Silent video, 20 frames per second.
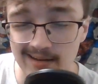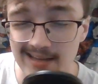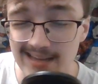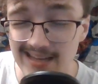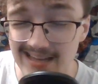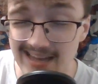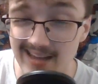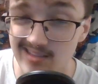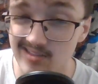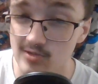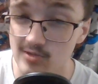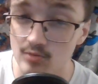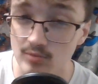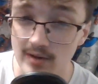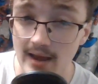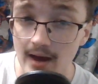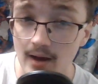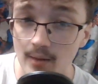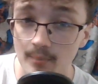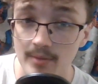he gets you
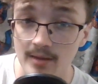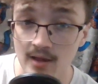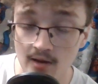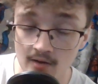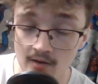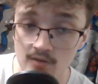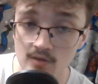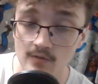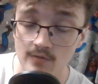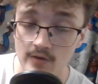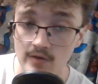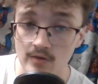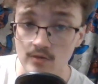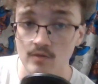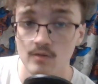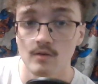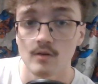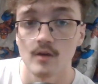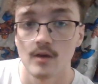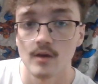down because of his